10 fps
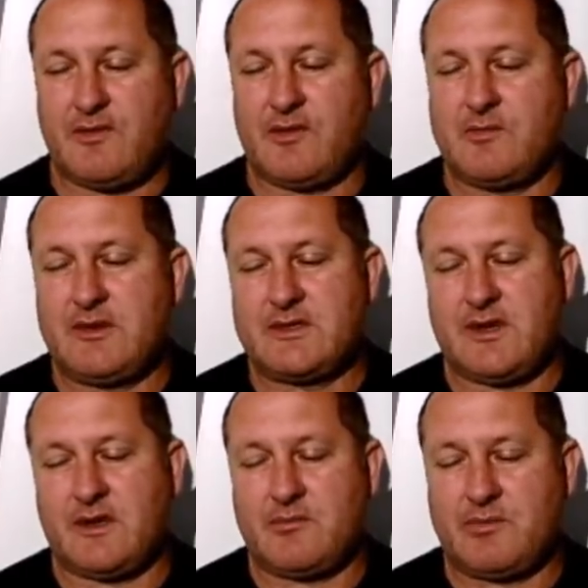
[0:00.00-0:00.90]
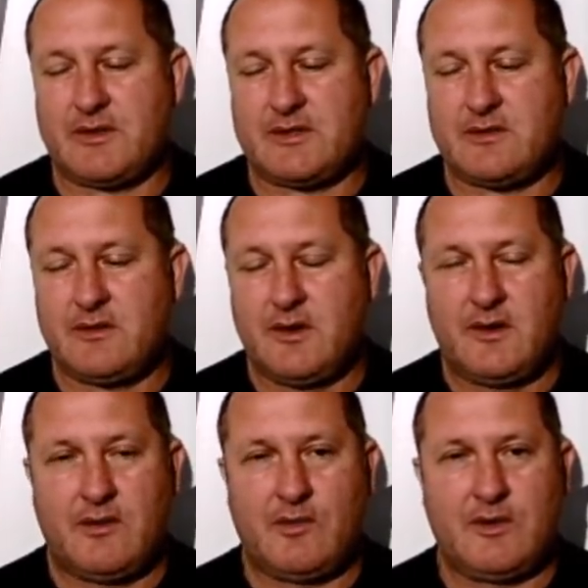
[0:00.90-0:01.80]
from inside a prison
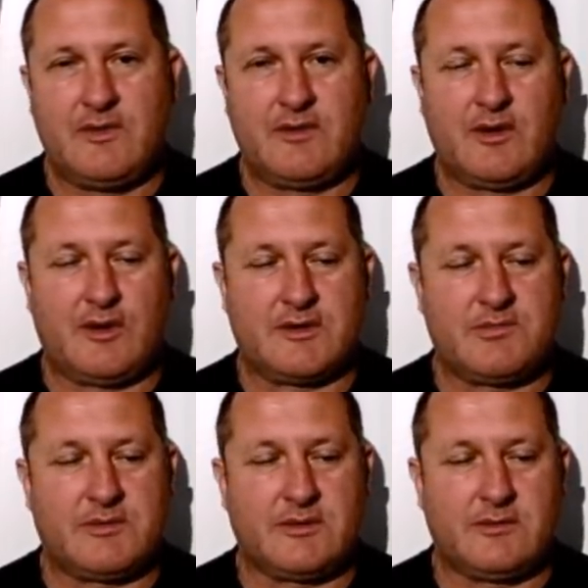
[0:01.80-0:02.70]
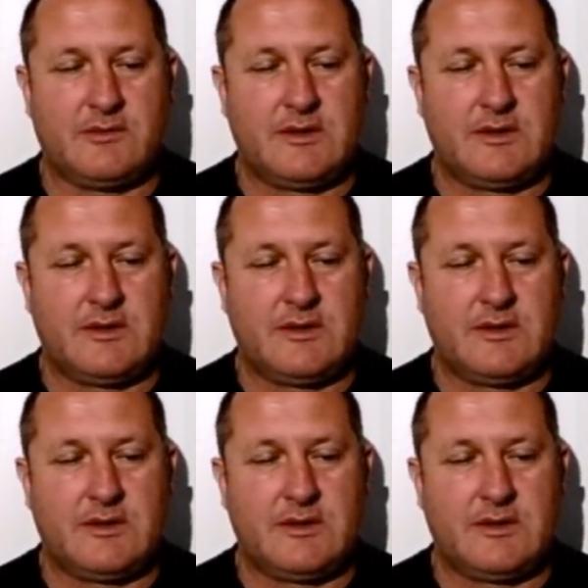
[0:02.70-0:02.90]
or even a hospital.